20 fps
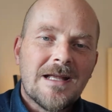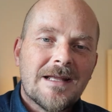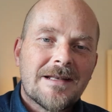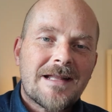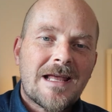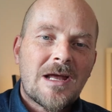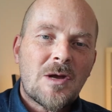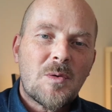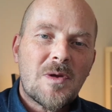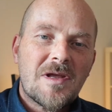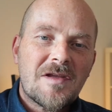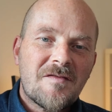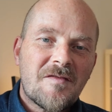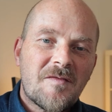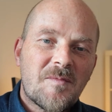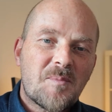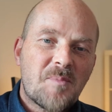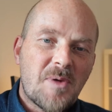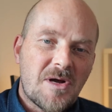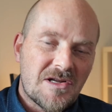Now,
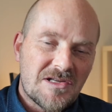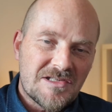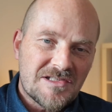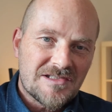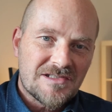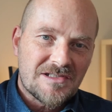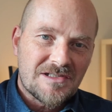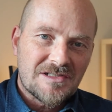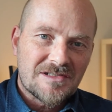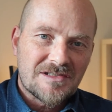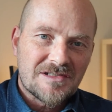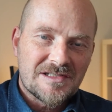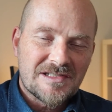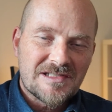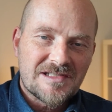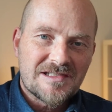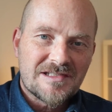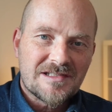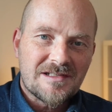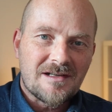if past
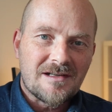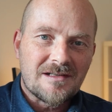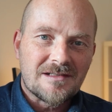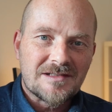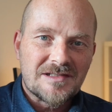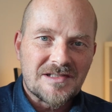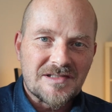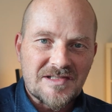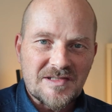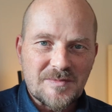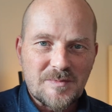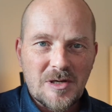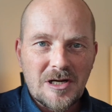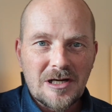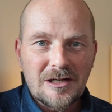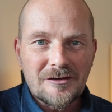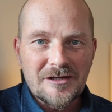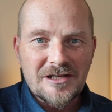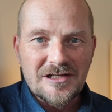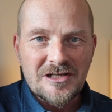artists aren't
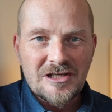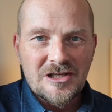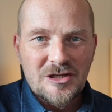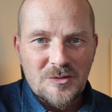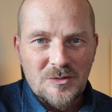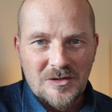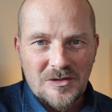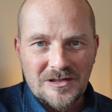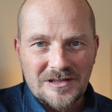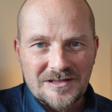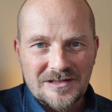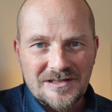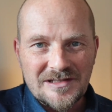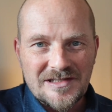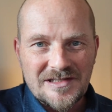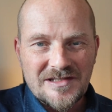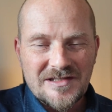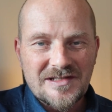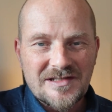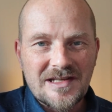inspiring new
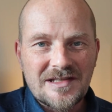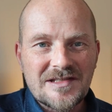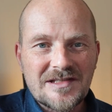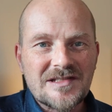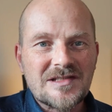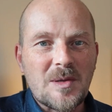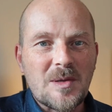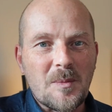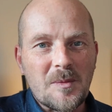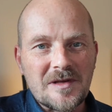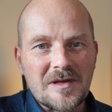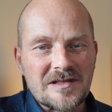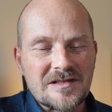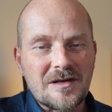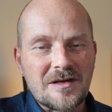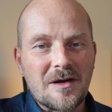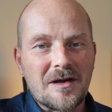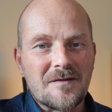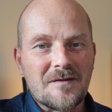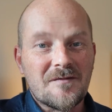artists, then something's
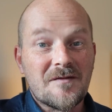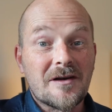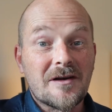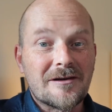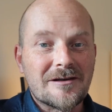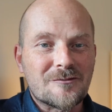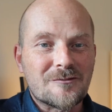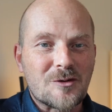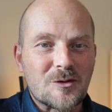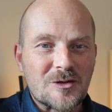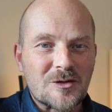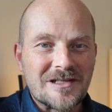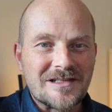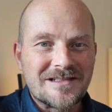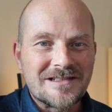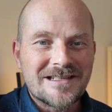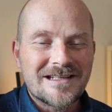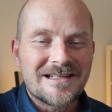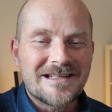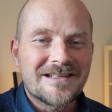going very wrong
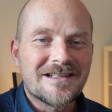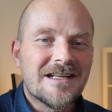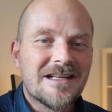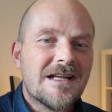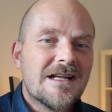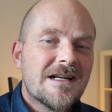indeed,